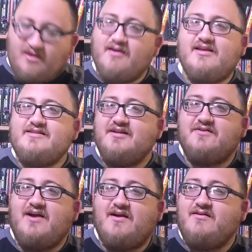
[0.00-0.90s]
Are they still
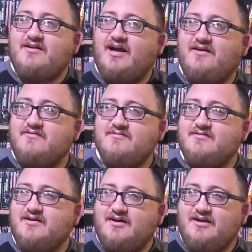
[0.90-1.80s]
around? There's
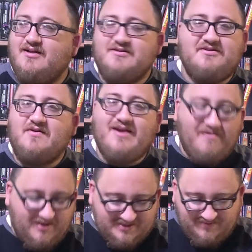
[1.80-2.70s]
no
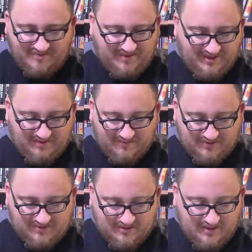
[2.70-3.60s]
Kmarts around me
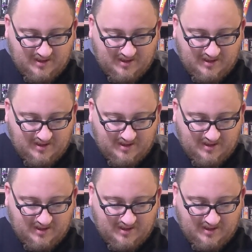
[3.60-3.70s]
anymore.